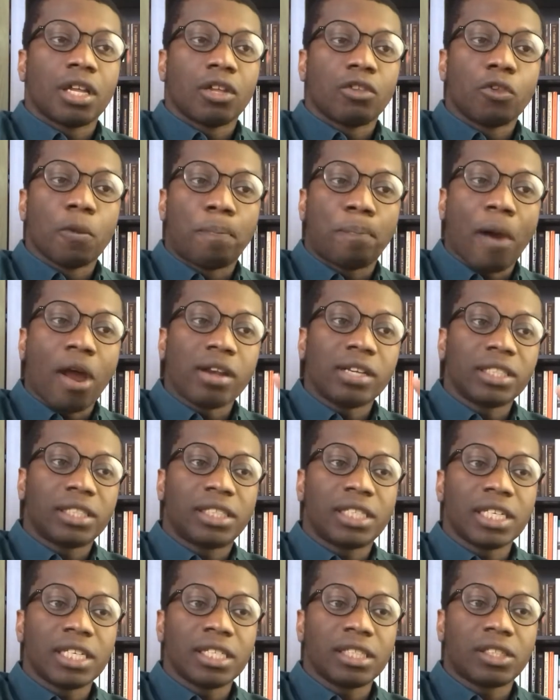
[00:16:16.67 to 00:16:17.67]
the
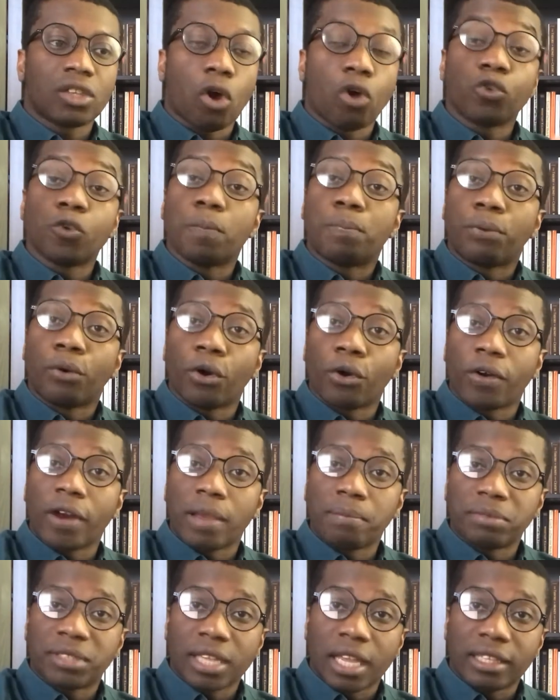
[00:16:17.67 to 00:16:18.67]
policies or the
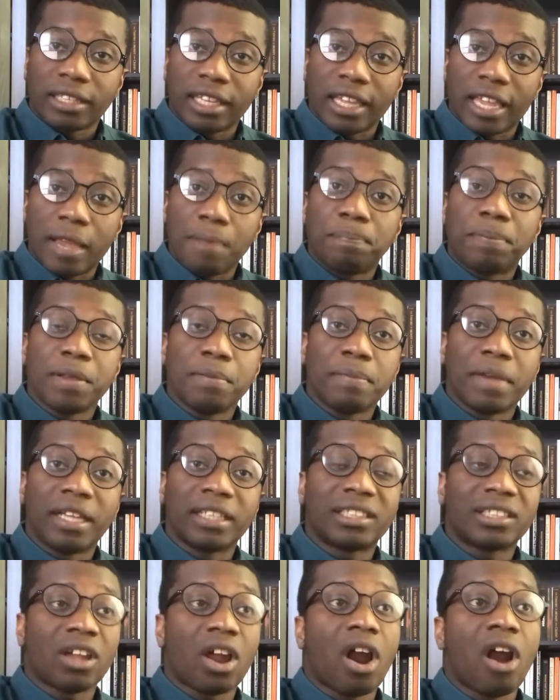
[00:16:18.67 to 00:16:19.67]
programs that they
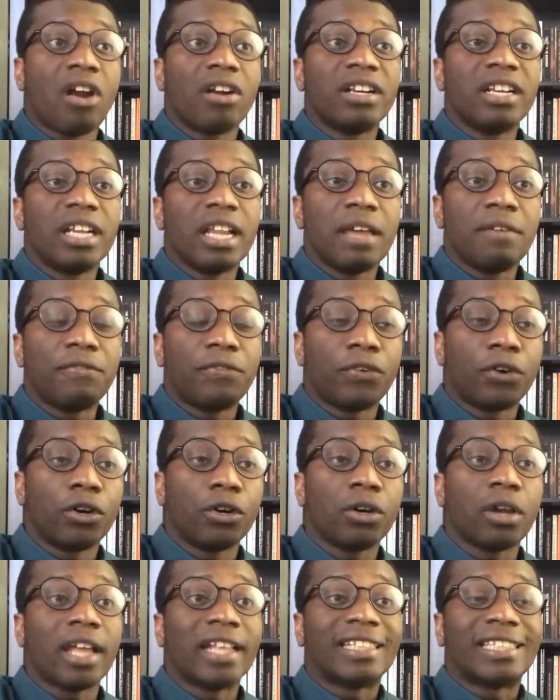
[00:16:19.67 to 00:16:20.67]
implement are
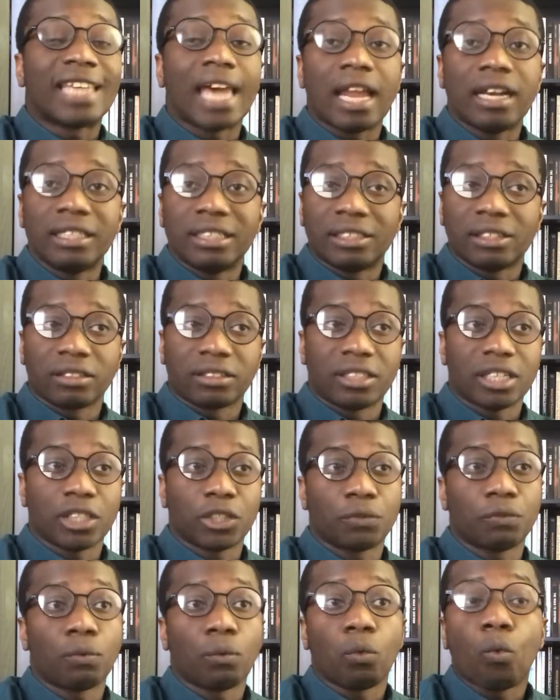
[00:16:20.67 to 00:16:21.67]
never entirely
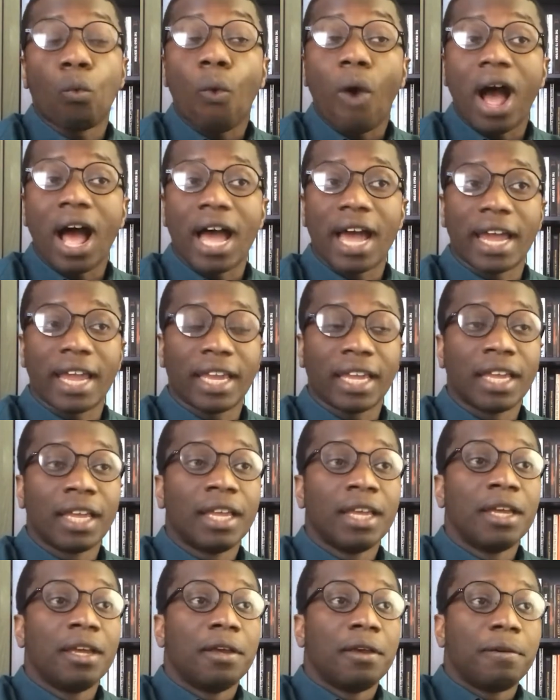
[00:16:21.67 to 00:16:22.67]
successful. Why?
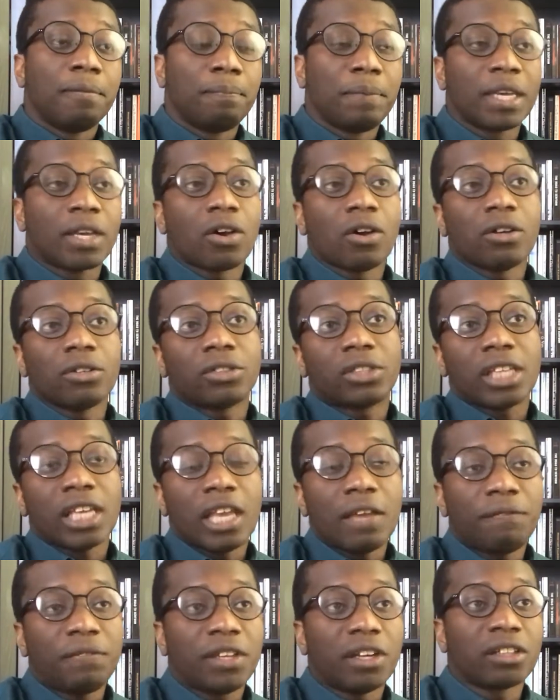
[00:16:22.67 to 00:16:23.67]
Because
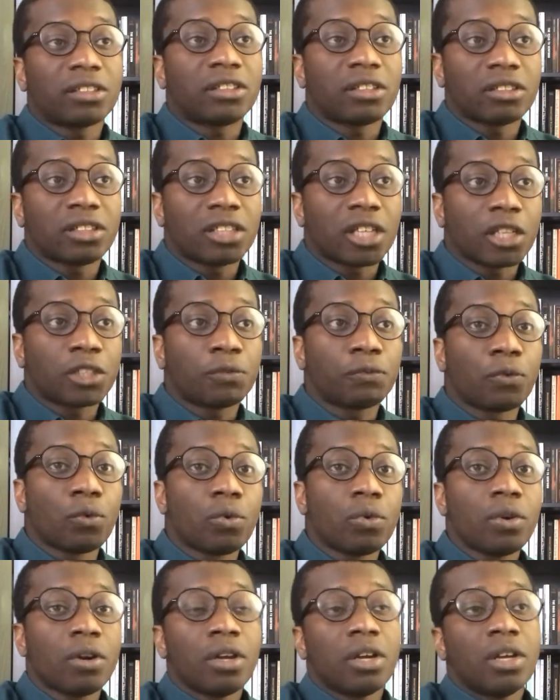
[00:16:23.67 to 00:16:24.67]
if they're
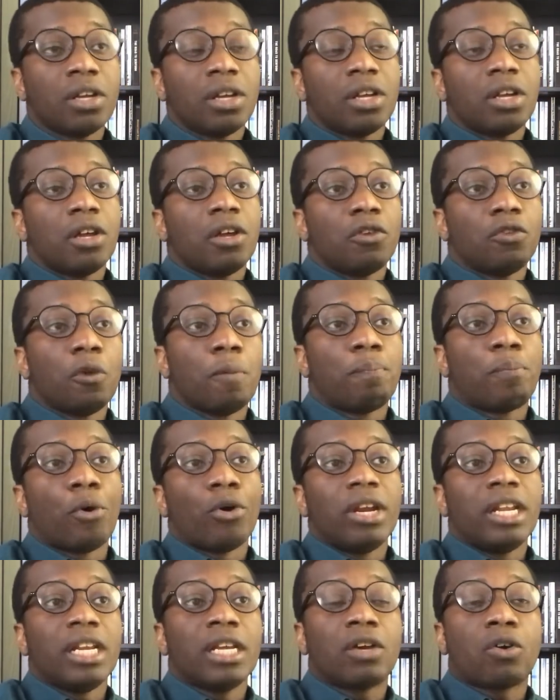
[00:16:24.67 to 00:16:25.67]
successful, the
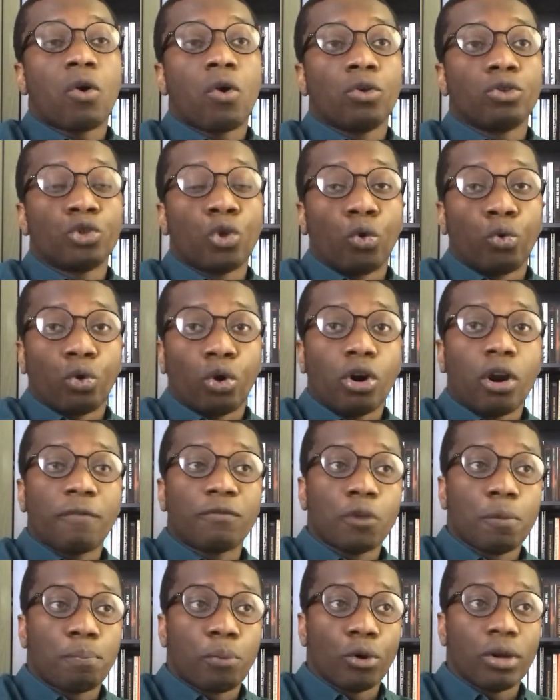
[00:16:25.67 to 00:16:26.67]
role
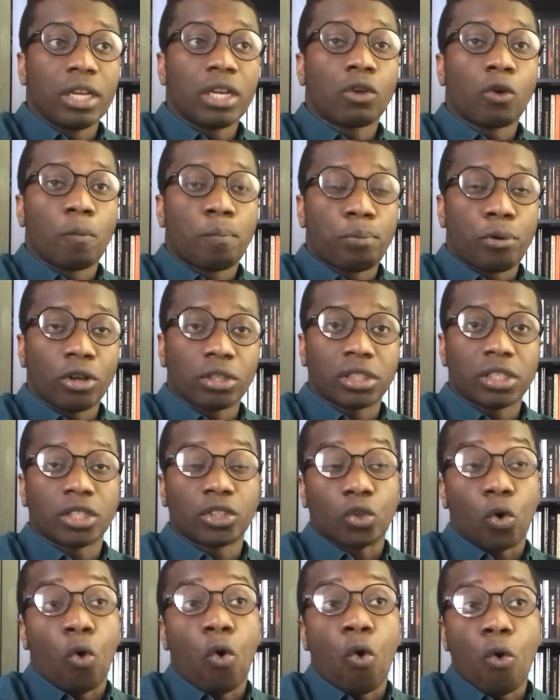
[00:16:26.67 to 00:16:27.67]
of the political
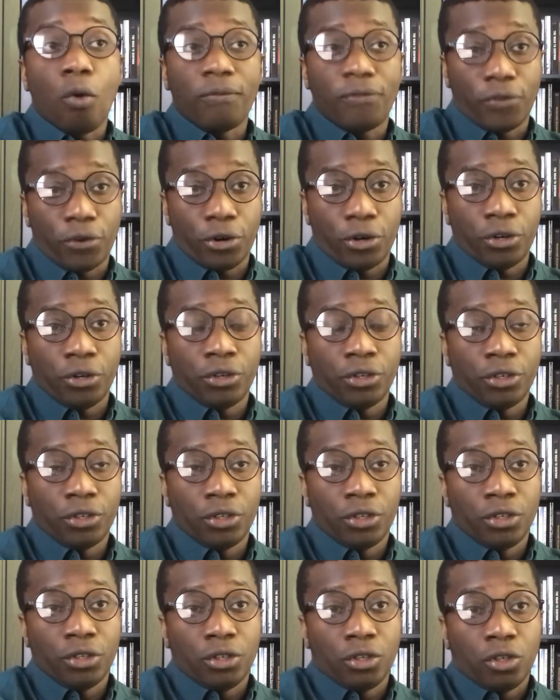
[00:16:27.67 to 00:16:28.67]
process over
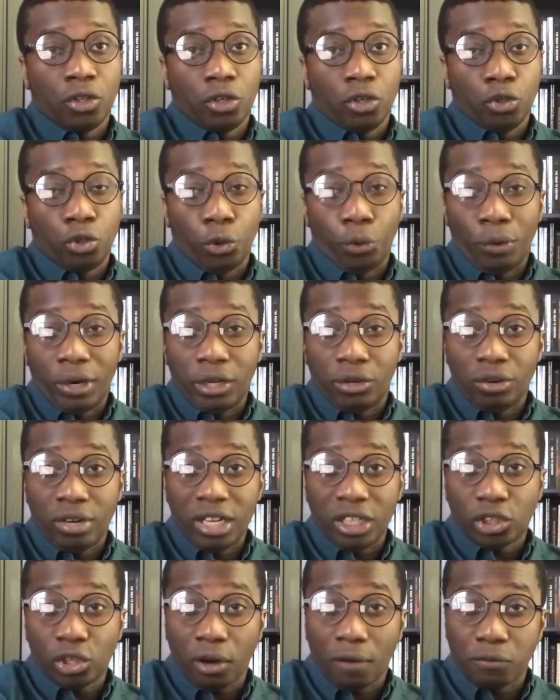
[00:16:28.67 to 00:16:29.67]
the
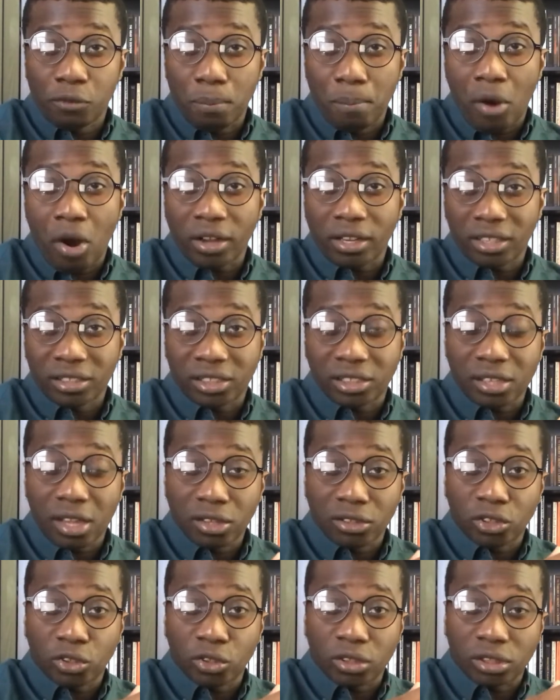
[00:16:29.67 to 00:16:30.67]
regulation of the market
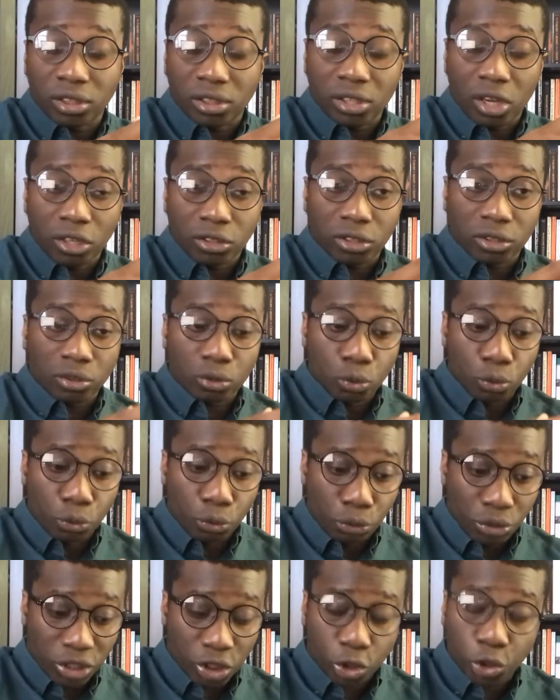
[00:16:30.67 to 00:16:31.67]
starts
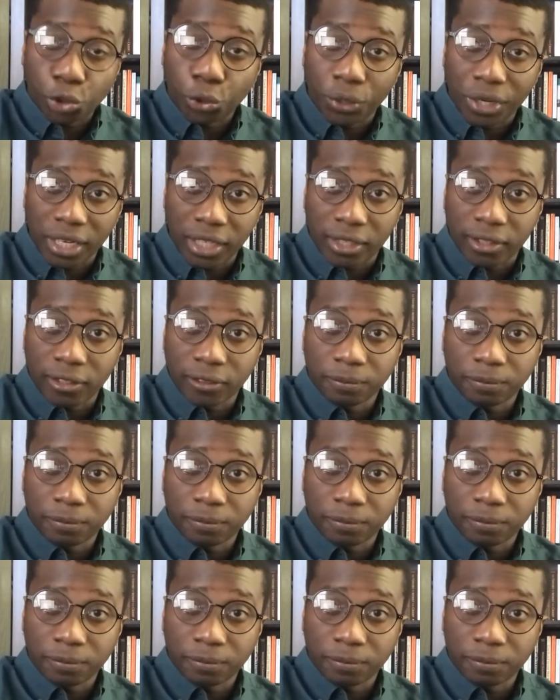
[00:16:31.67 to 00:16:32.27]
to restrain.